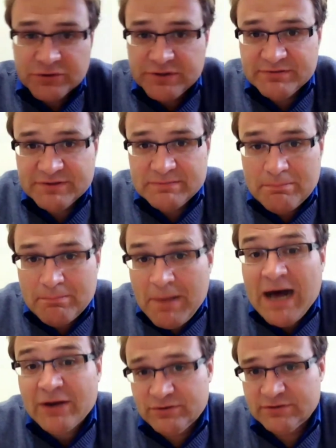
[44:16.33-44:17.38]
these are
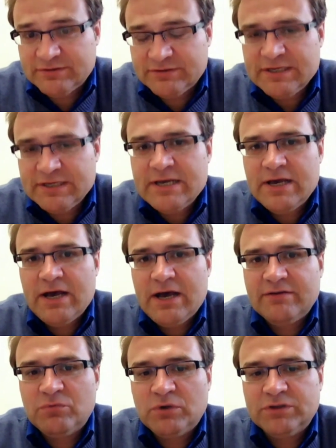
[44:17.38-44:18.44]
even models
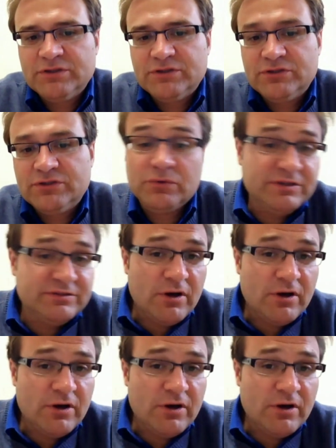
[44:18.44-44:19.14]
of what to do.